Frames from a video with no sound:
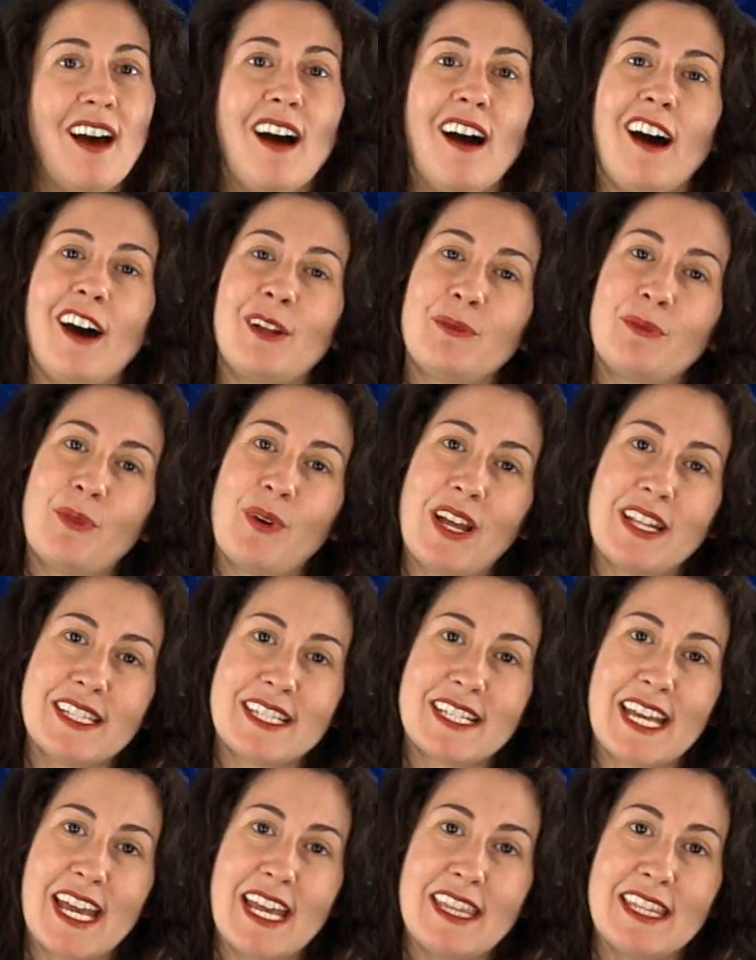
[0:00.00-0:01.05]
On
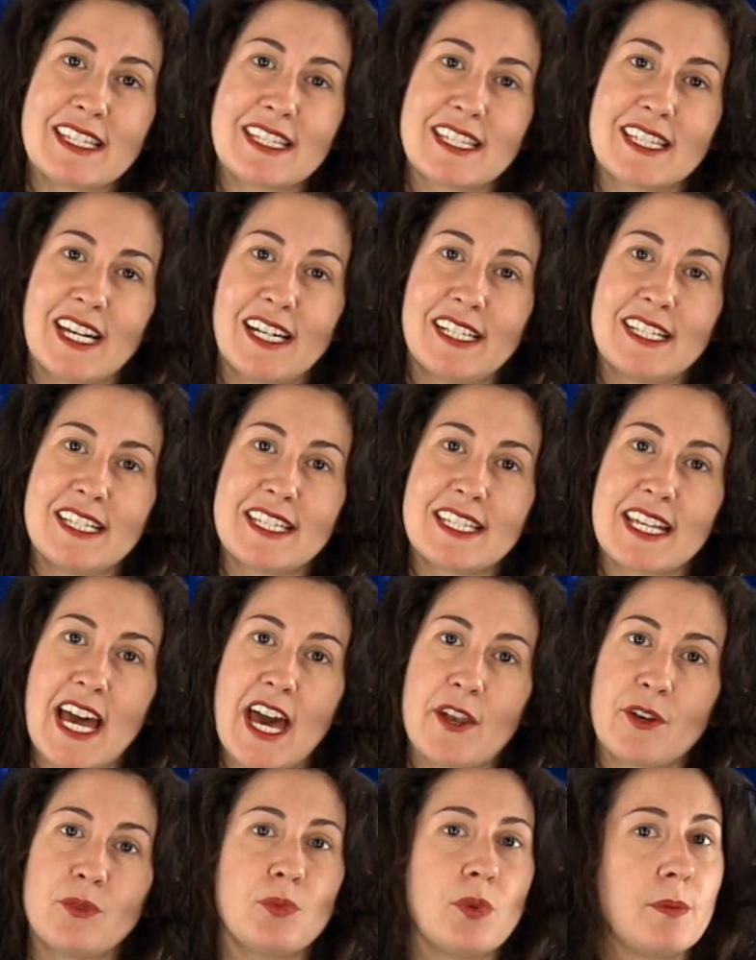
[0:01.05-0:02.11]
Wednesday, the Sun and
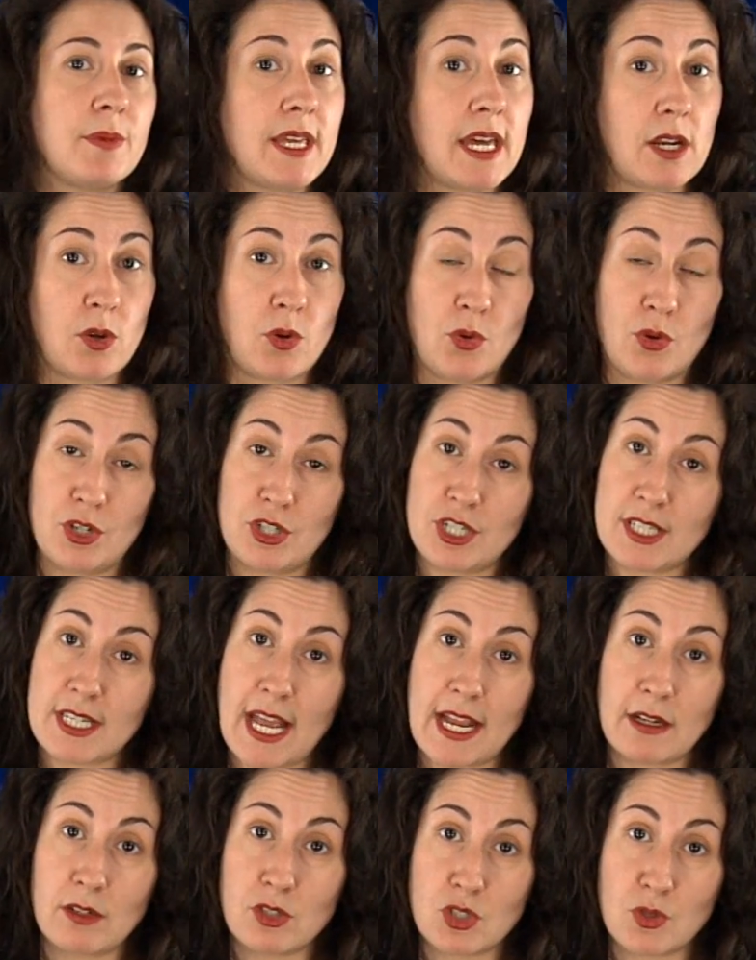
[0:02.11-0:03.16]
Saturn will be at a gorgeous
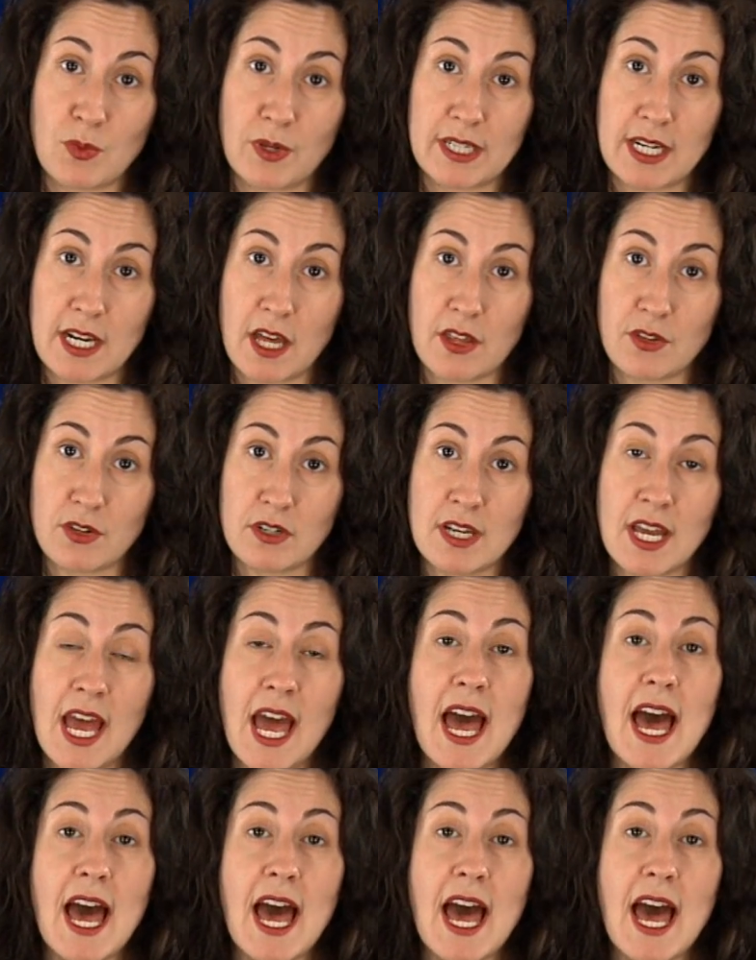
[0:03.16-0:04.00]
angle to one another,